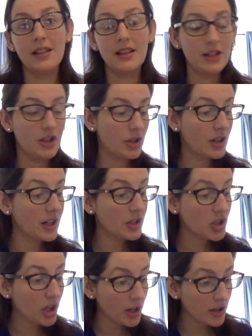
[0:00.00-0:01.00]
You're going
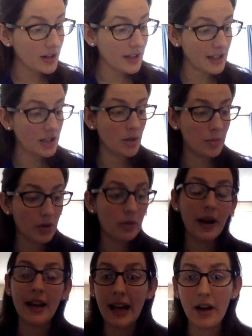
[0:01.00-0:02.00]
to turn in your book
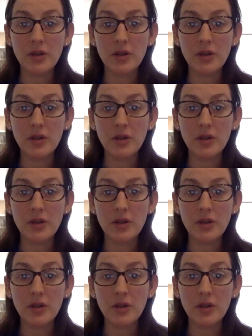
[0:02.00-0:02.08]
right now